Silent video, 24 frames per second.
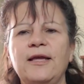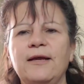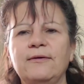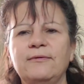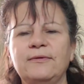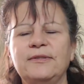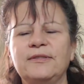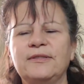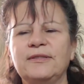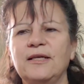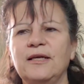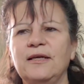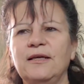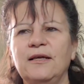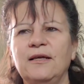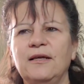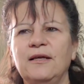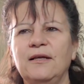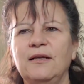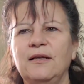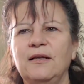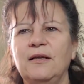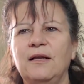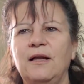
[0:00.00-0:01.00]
I was,
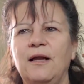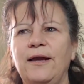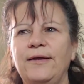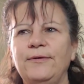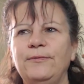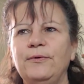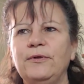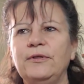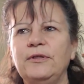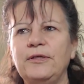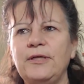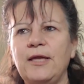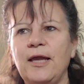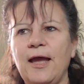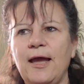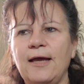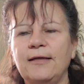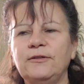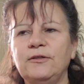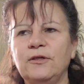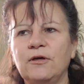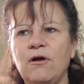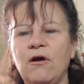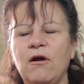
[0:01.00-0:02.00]
I really
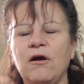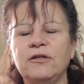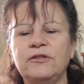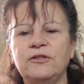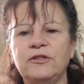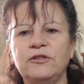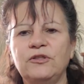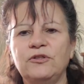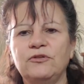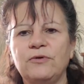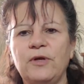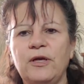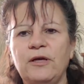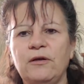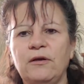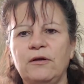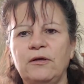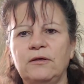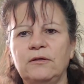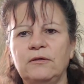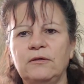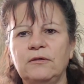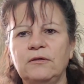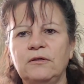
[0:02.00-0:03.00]
had to concentrate
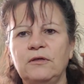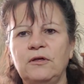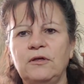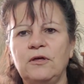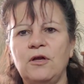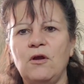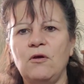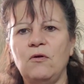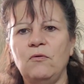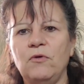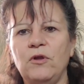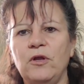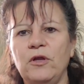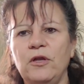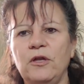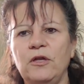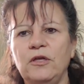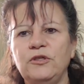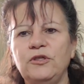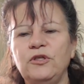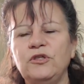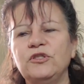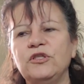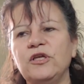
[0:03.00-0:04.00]
on, you know,
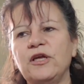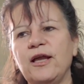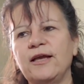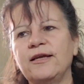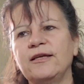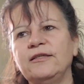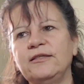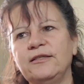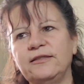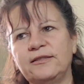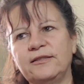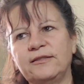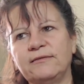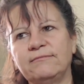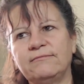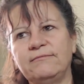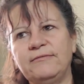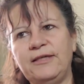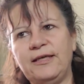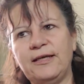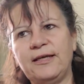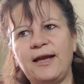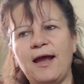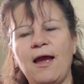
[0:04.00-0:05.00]
usually I can just
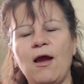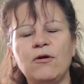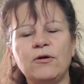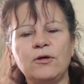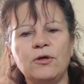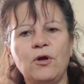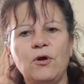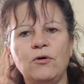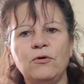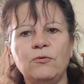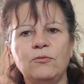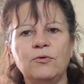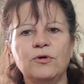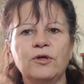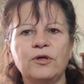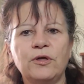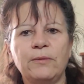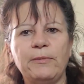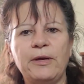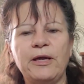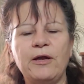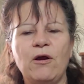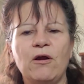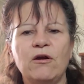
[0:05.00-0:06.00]
get out and go to work in
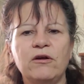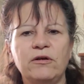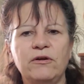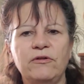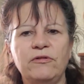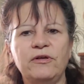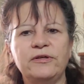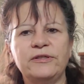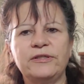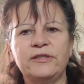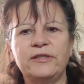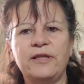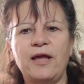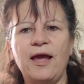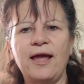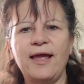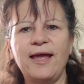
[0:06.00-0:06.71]
my garden or this and that.